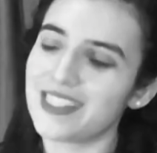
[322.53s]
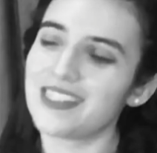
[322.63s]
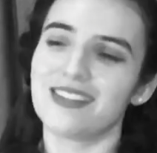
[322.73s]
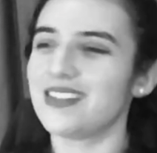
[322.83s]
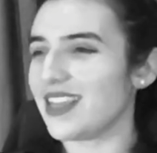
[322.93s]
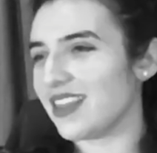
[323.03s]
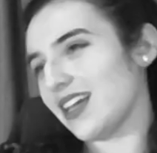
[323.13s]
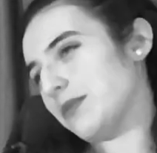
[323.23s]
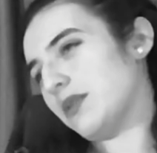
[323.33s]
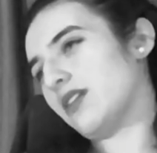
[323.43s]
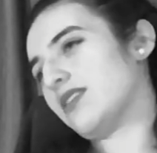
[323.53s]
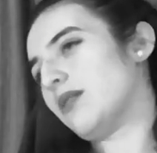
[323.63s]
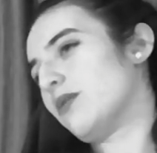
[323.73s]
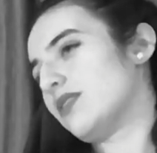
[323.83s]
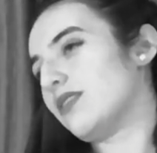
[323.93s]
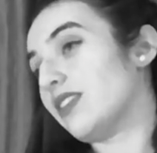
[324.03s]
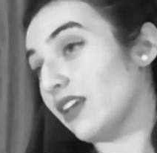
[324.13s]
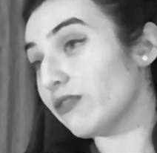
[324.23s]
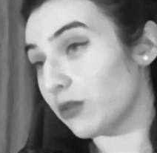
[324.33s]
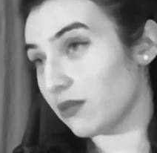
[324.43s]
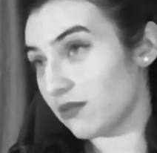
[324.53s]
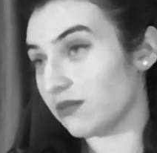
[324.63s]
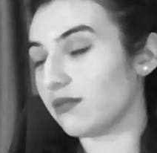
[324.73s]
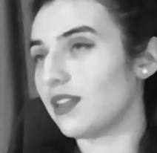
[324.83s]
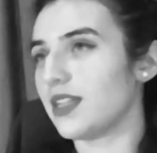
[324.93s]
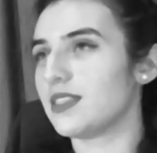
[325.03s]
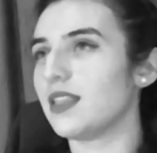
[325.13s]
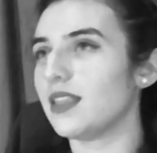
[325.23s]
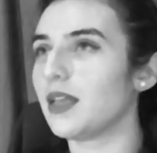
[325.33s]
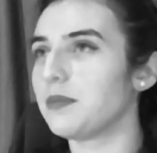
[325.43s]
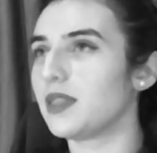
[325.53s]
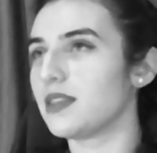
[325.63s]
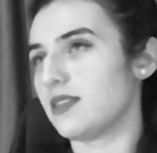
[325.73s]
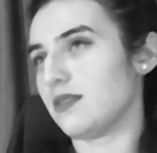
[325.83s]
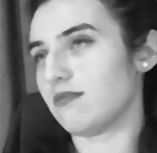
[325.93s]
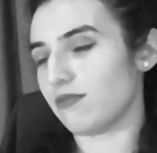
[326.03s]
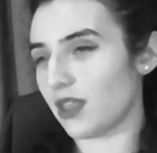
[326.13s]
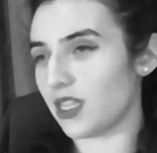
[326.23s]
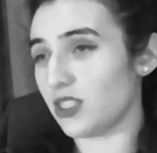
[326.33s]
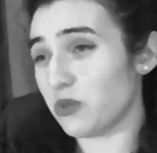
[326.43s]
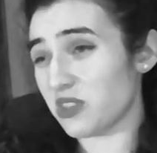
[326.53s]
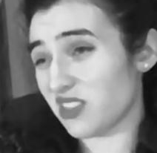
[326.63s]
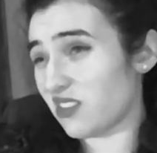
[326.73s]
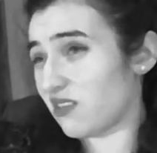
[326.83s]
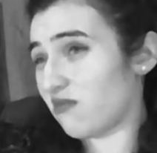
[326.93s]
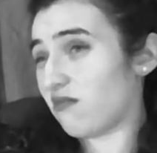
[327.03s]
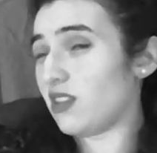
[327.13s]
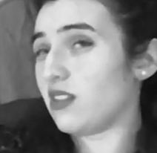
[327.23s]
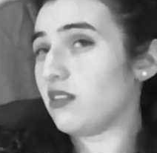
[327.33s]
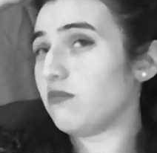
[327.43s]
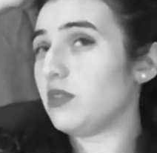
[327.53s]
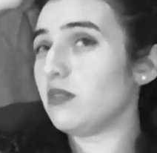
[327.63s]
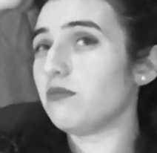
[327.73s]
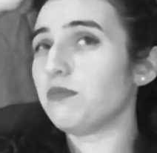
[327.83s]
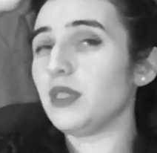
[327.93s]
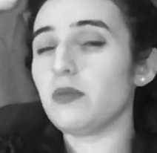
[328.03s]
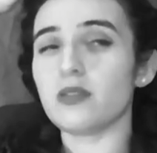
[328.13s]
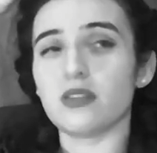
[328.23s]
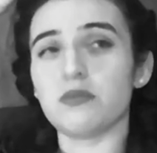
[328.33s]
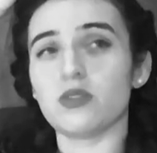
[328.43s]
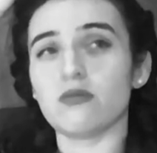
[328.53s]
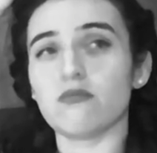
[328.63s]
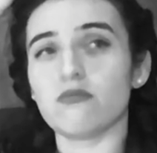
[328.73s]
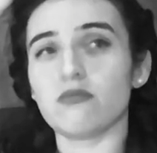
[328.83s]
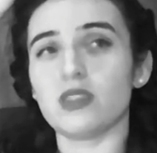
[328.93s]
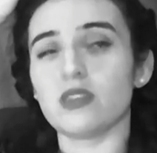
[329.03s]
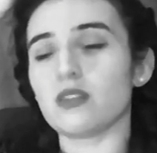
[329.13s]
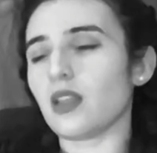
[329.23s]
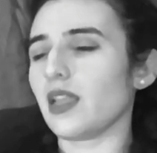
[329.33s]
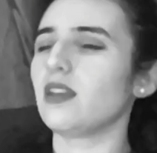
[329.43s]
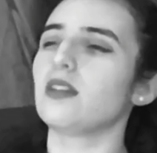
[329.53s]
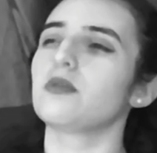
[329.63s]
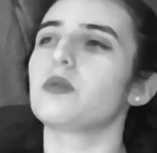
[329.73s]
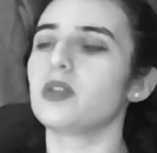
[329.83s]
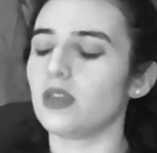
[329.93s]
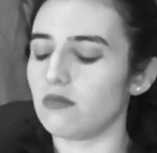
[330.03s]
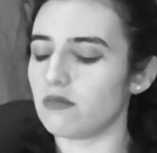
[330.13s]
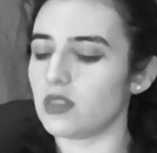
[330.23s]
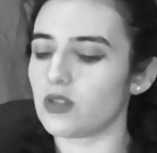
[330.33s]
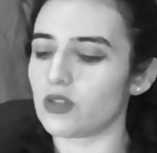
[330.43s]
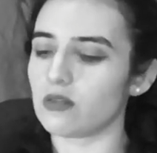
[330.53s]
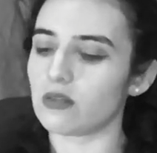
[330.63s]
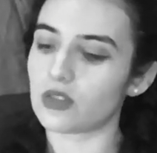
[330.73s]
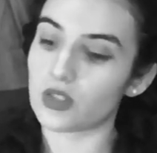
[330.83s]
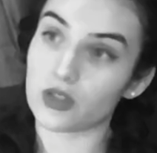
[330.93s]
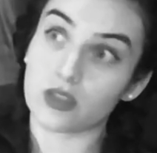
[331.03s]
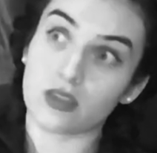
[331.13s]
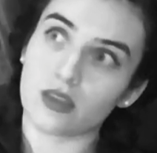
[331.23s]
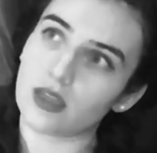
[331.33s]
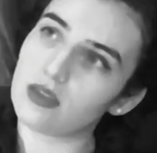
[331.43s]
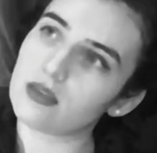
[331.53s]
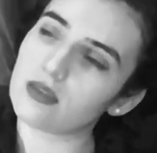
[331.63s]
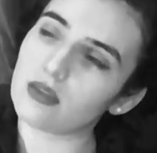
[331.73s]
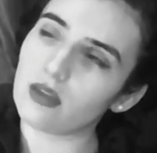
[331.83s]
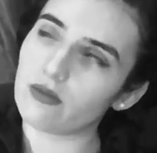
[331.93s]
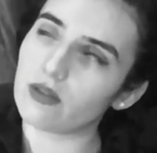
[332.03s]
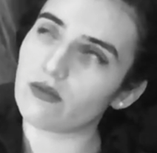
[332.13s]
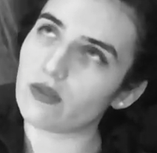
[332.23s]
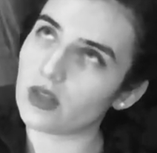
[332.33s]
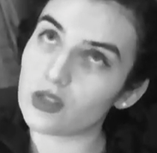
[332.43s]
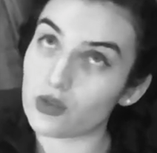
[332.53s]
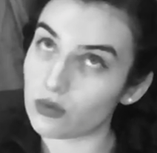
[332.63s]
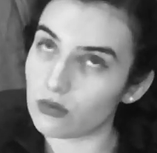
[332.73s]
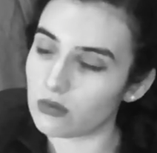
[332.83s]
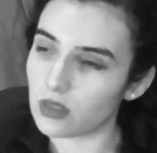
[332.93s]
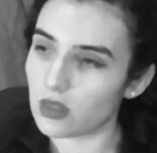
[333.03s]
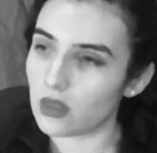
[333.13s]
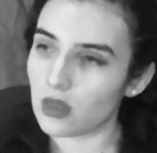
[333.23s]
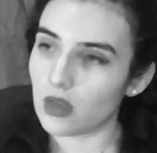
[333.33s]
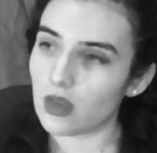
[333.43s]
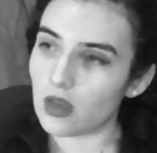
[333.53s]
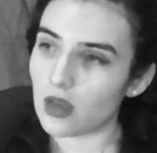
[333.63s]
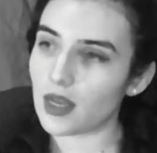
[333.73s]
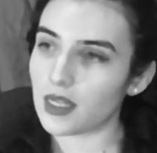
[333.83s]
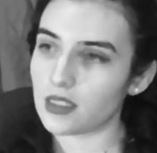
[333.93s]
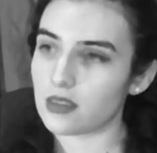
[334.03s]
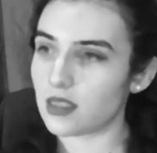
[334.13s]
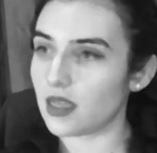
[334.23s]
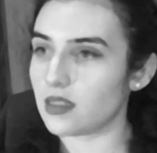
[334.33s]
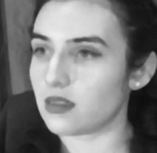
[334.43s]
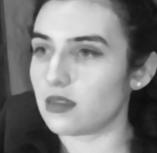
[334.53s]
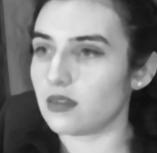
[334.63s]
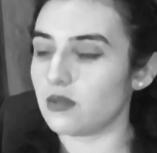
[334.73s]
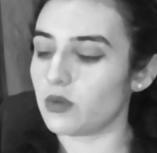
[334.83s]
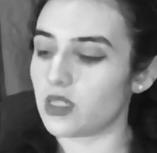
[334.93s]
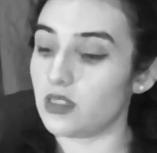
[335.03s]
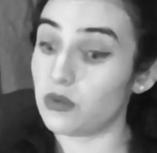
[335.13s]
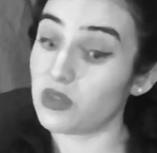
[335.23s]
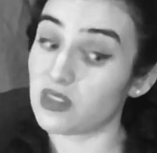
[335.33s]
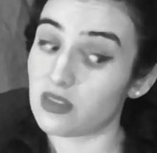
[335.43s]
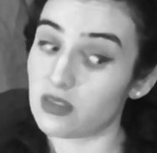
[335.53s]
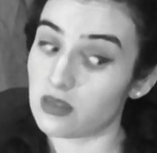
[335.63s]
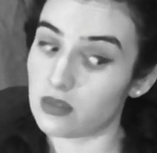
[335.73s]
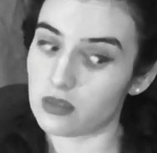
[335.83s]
I didn't say that because I wasn't thankful. I said that because I noticed. But people seem to dislike it when I mention certain things, even if they are true. I said what I noticed.